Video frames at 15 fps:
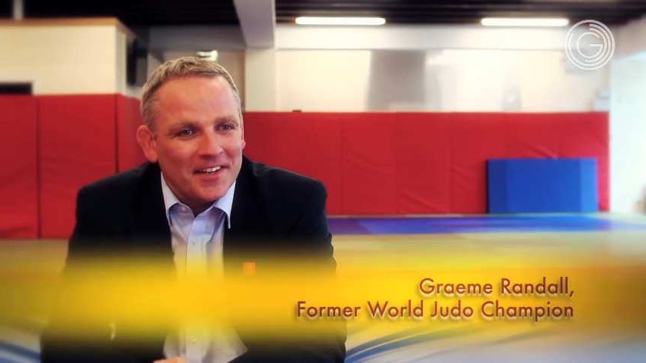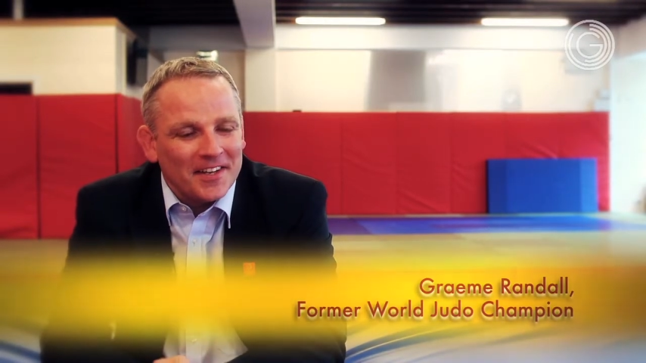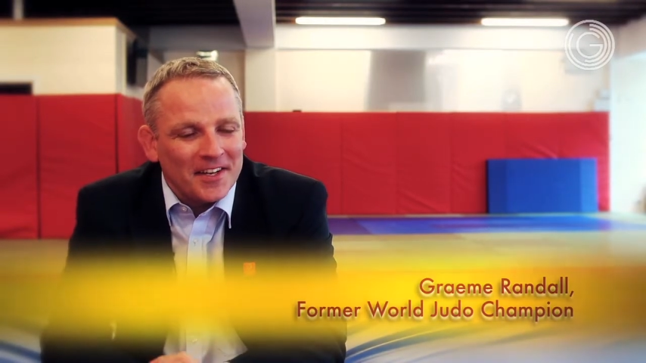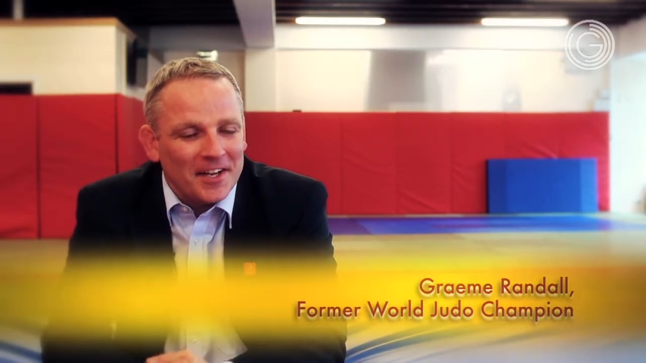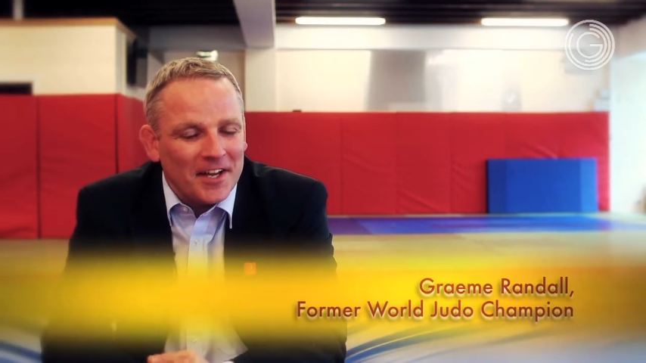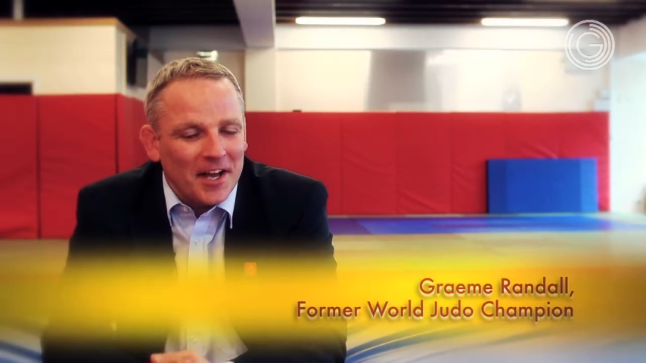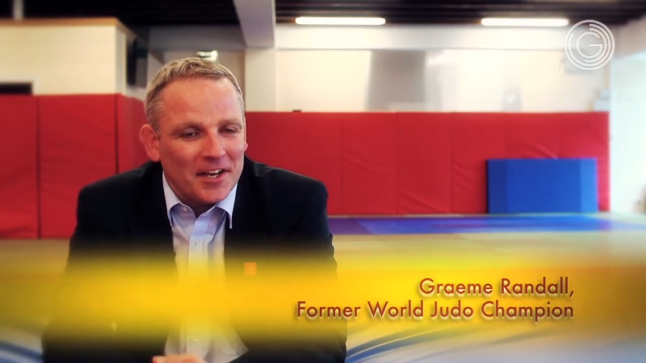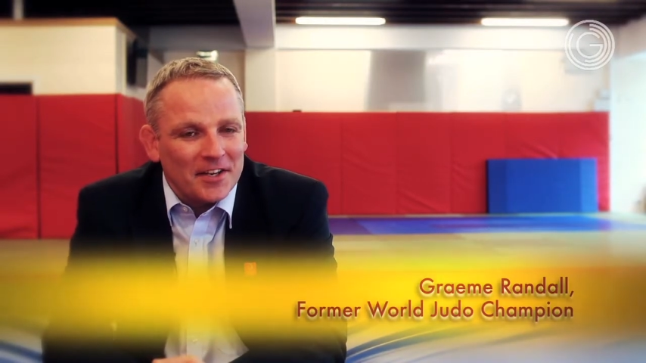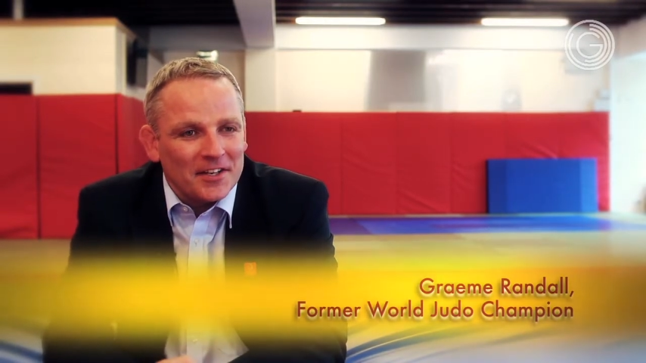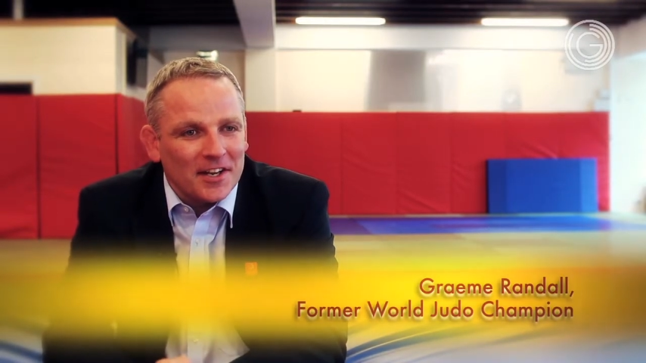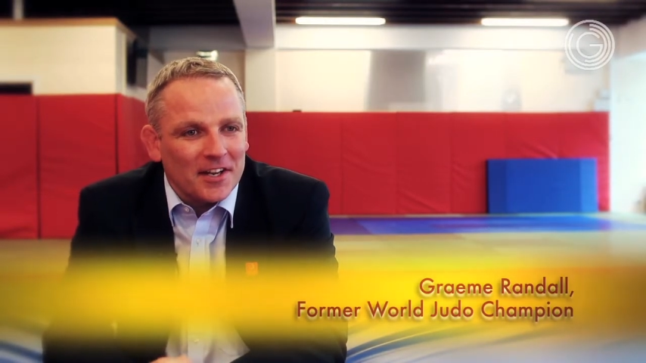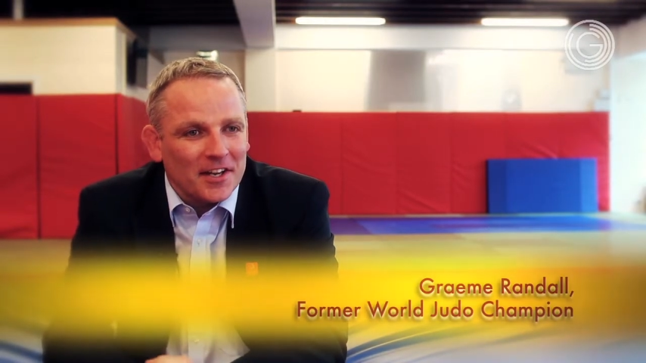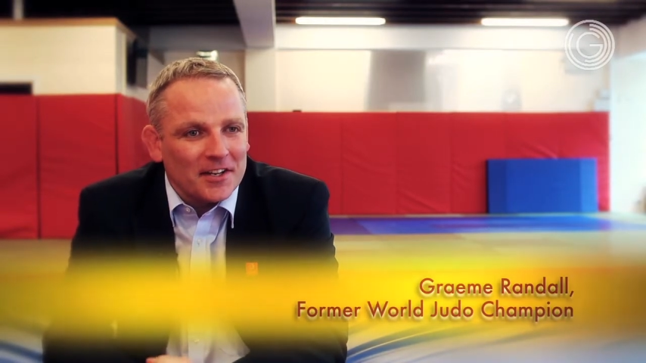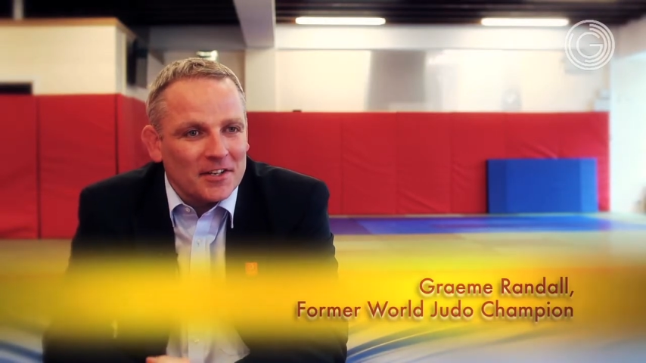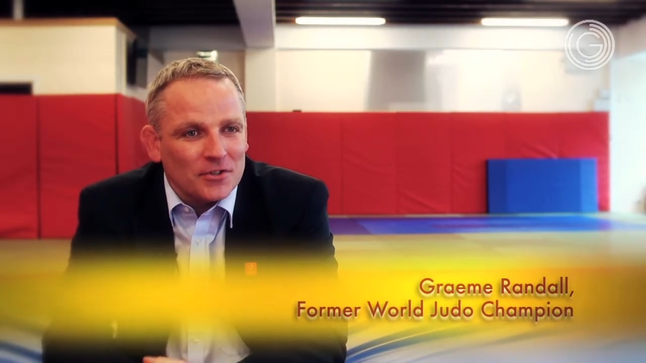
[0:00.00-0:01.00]
and
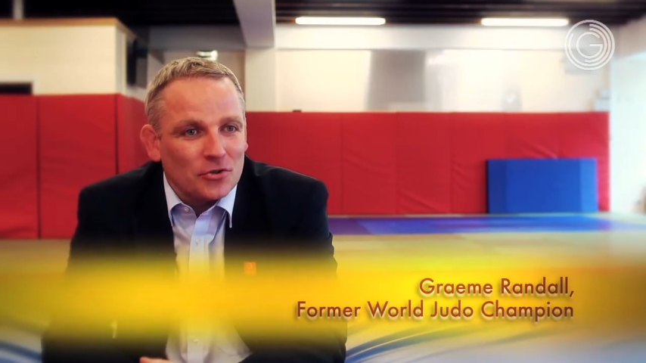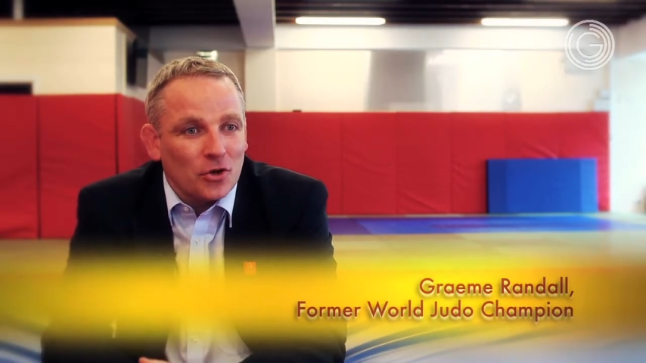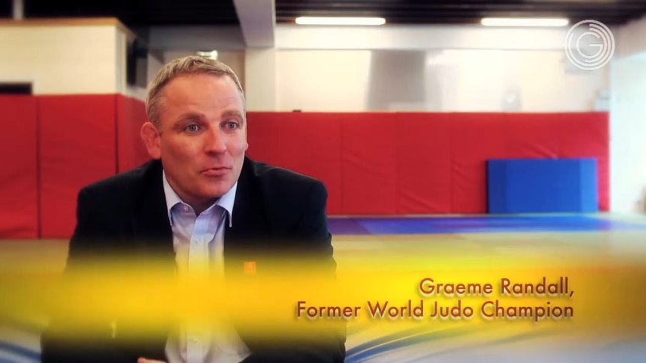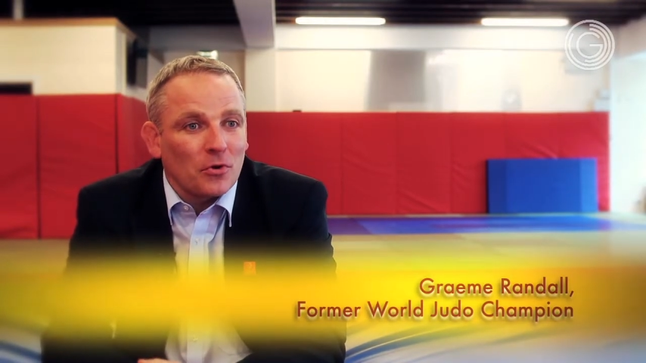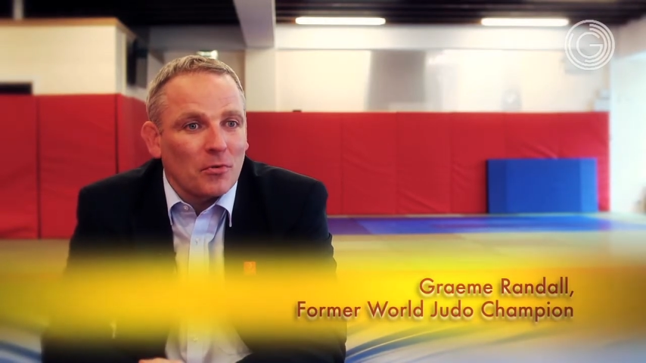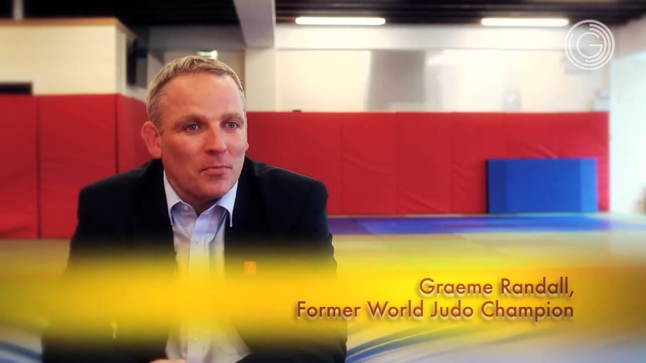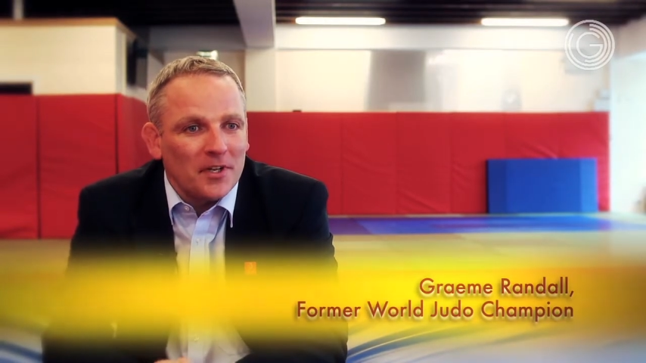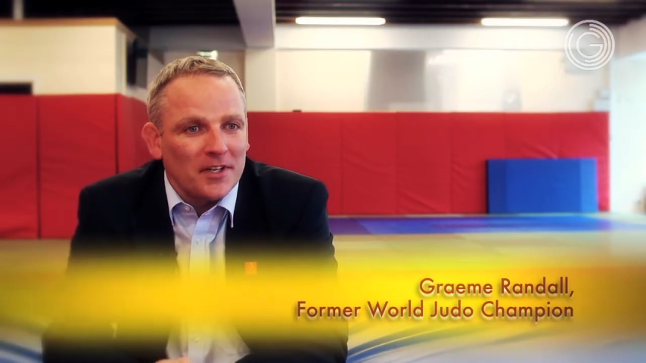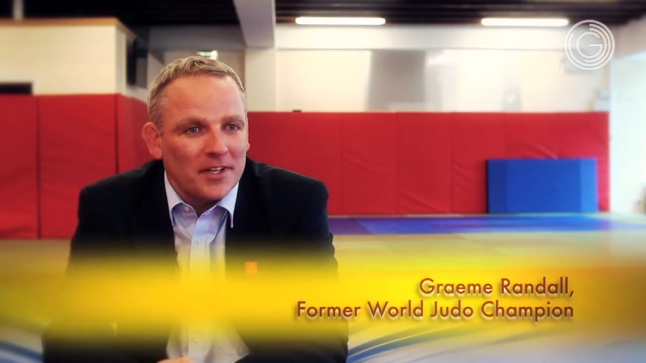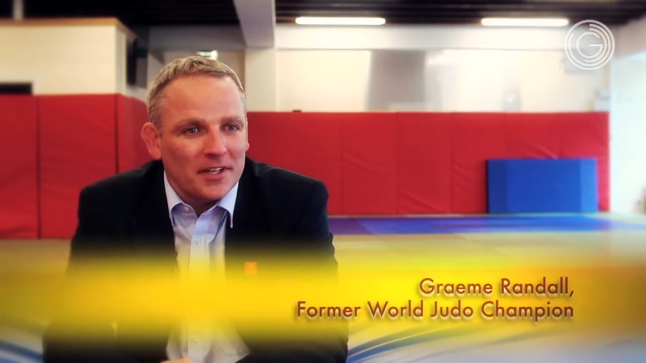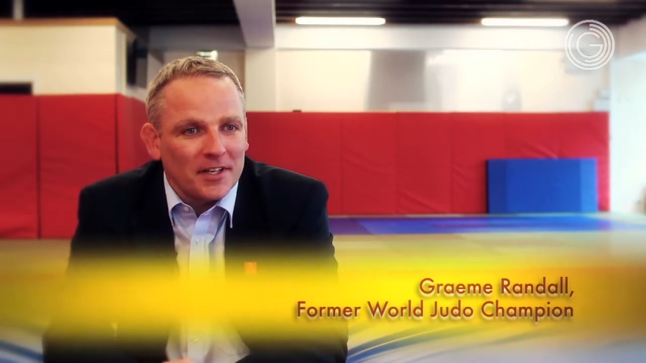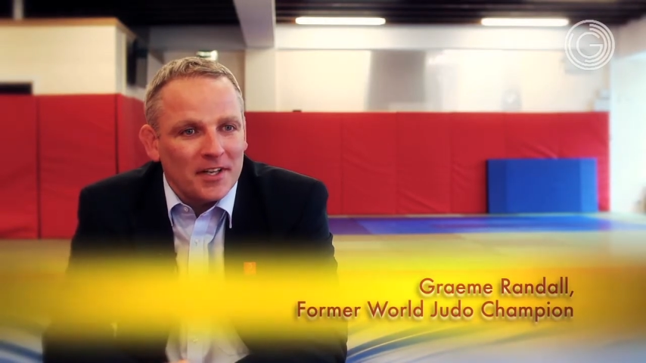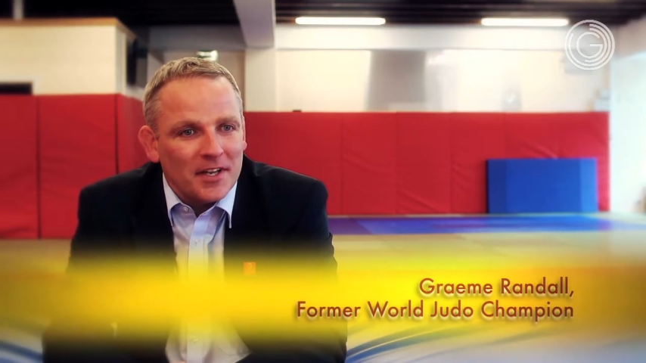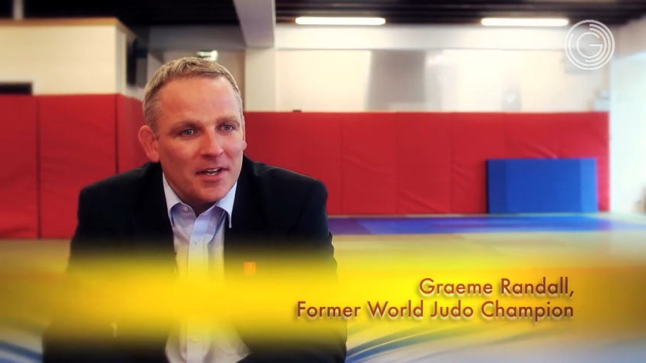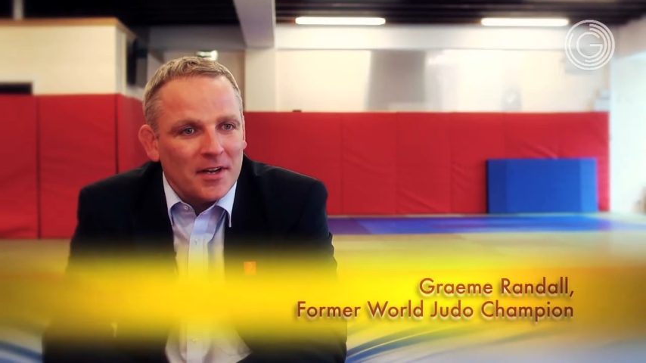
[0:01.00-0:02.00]
uh, stopped competing